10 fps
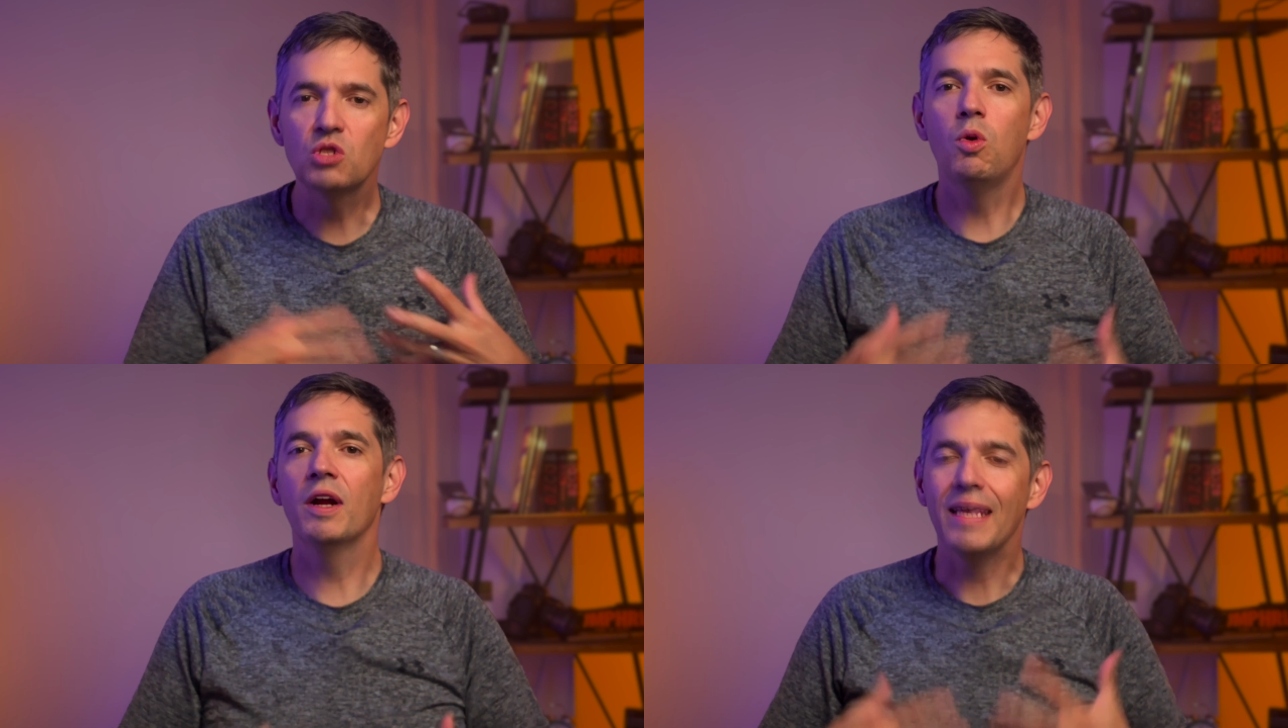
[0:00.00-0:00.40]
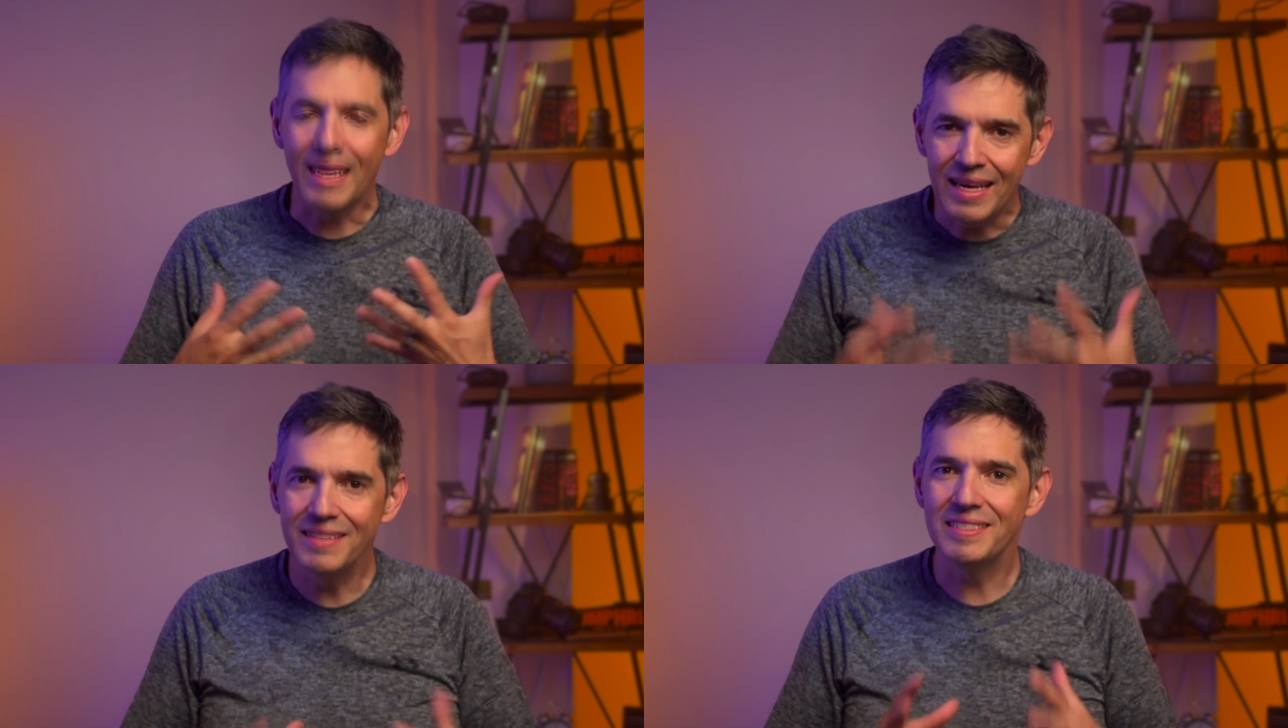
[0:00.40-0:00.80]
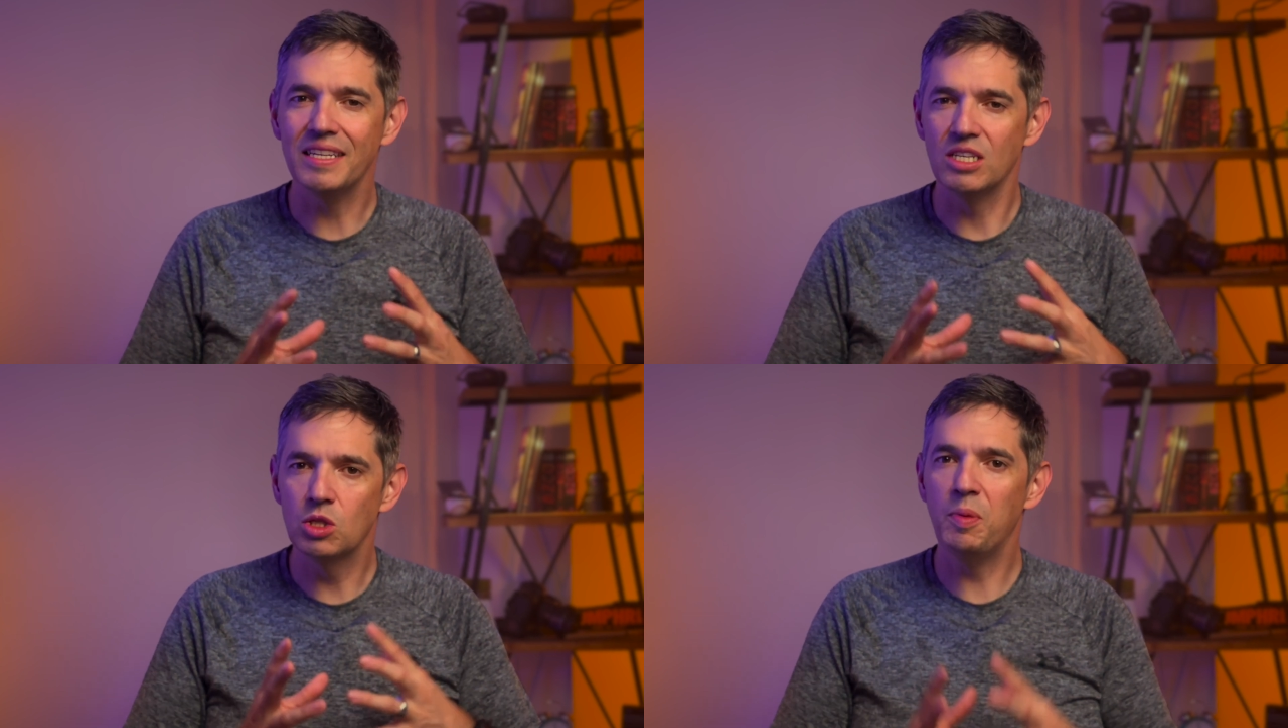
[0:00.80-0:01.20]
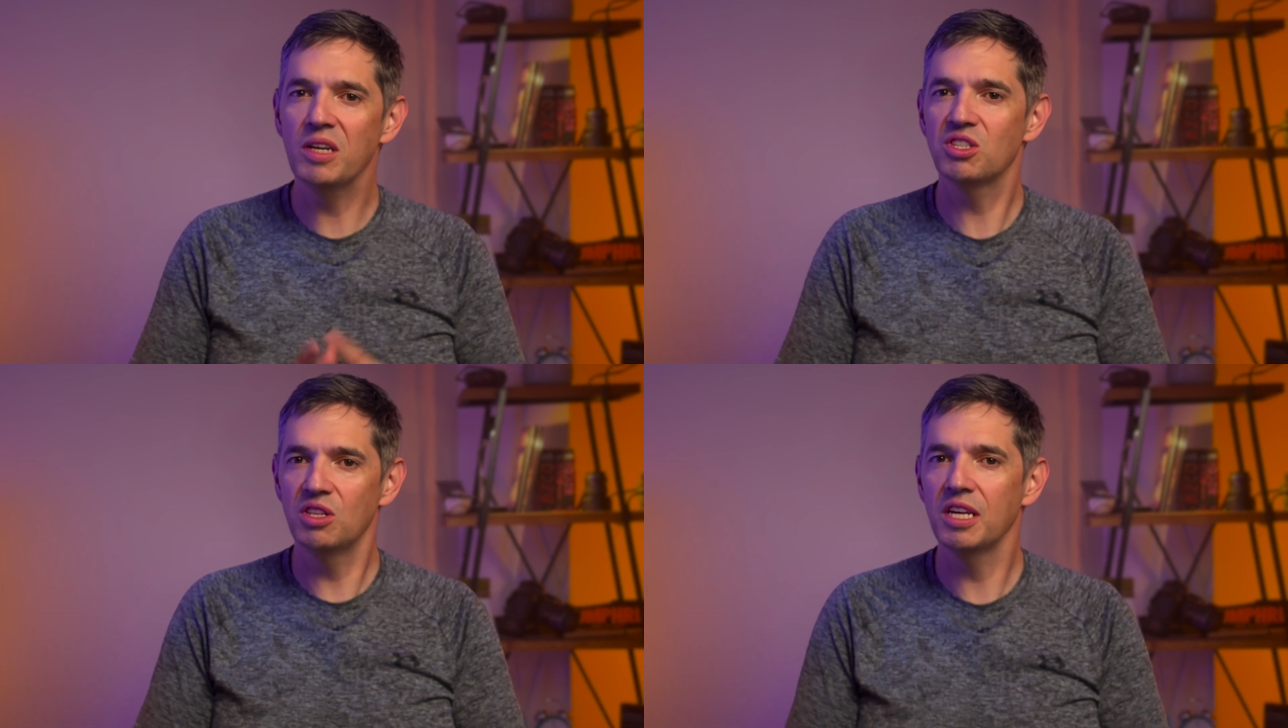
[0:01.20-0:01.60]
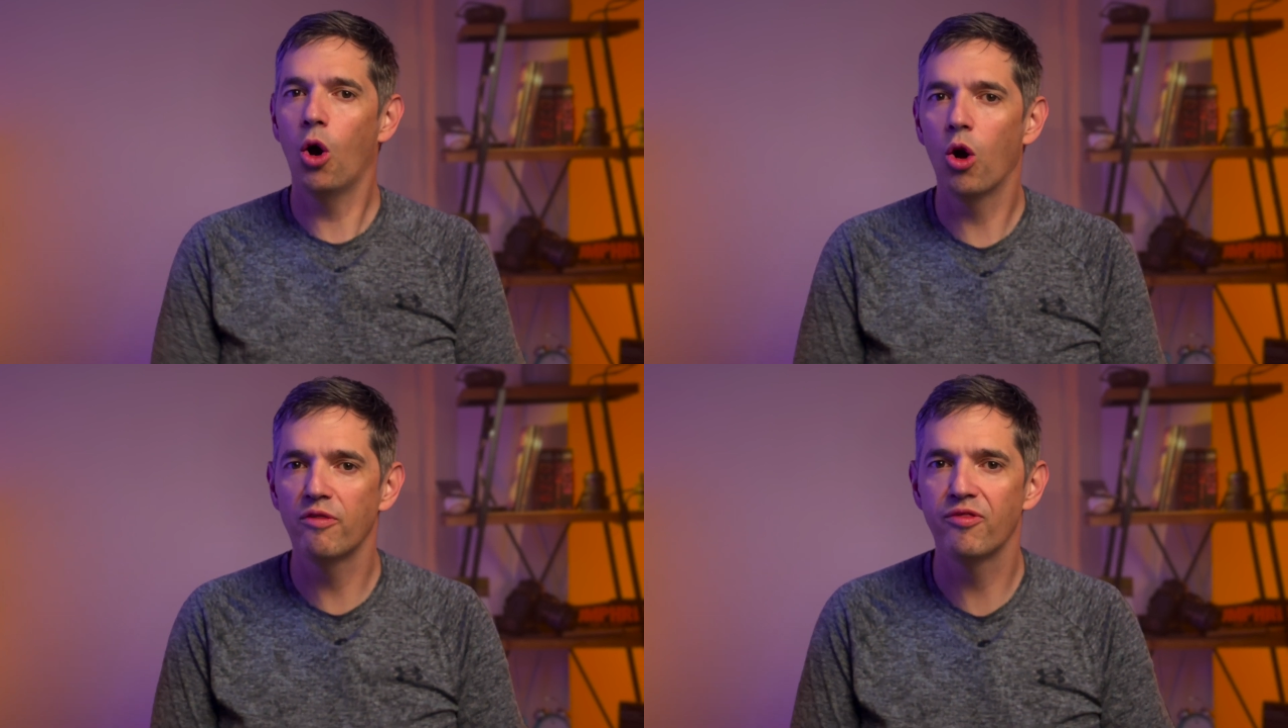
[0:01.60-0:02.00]
one is especially
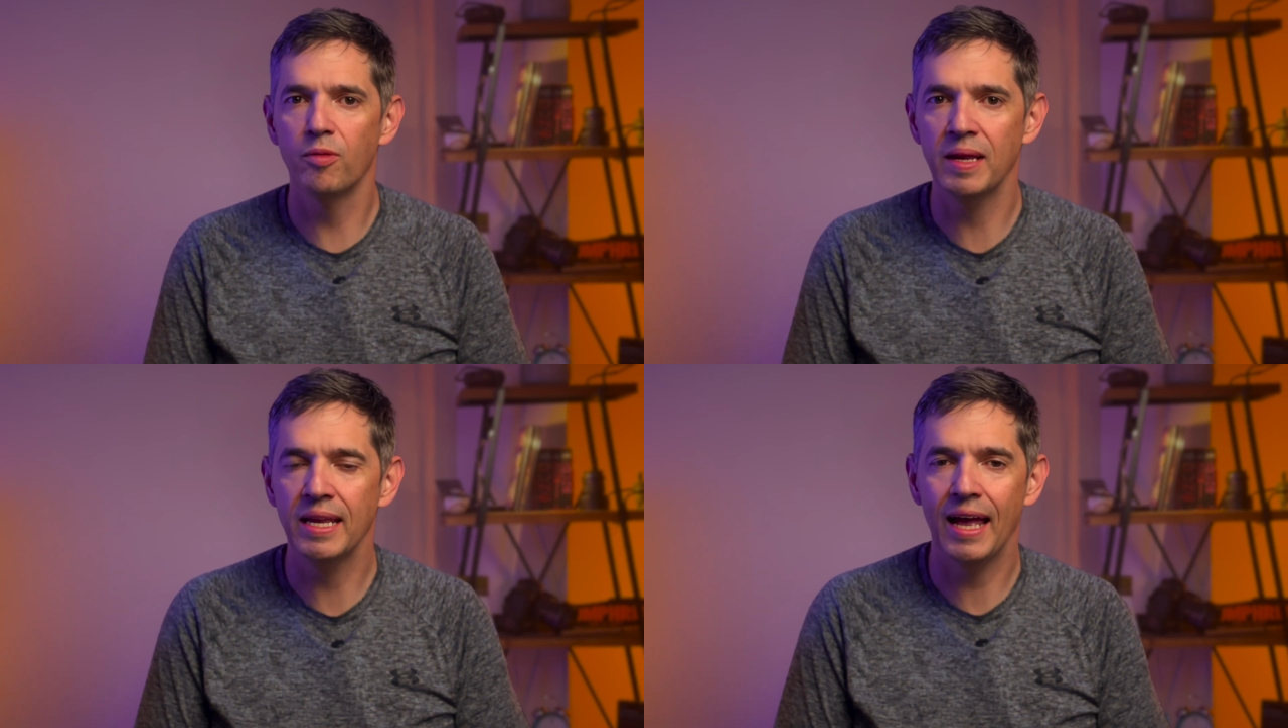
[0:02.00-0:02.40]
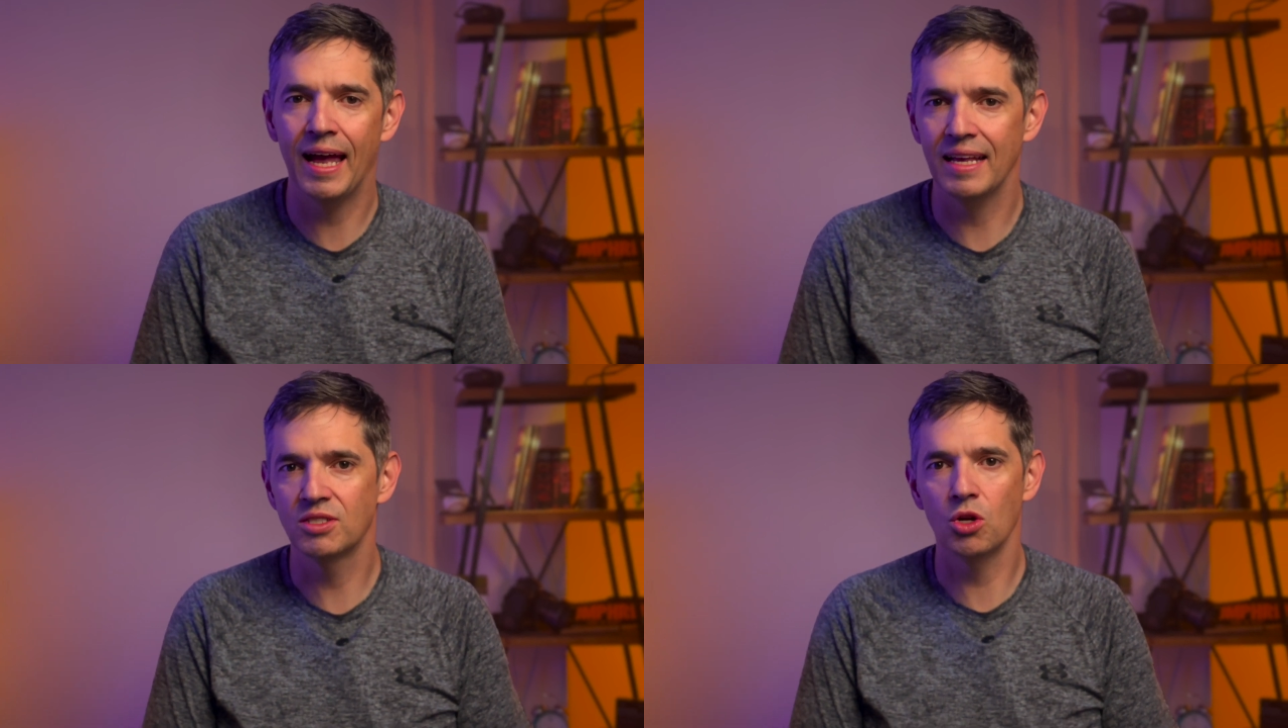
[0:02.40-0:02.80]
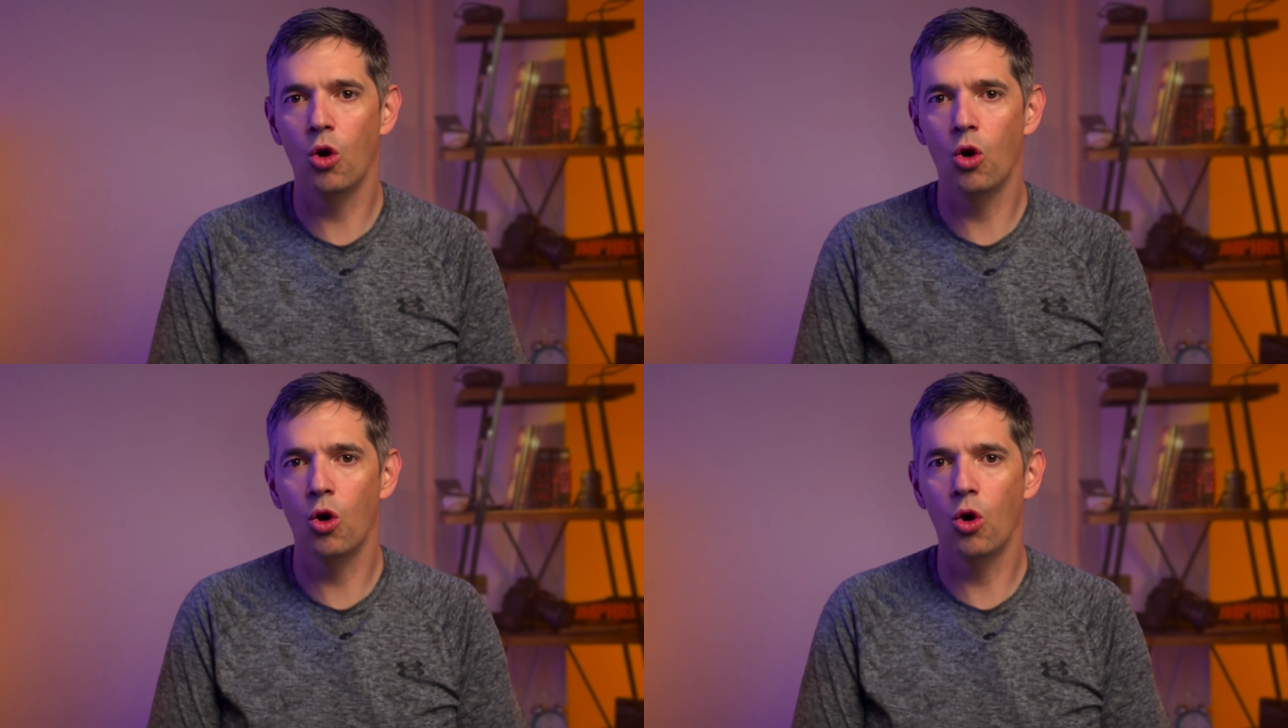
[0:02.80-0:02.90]
hard for me as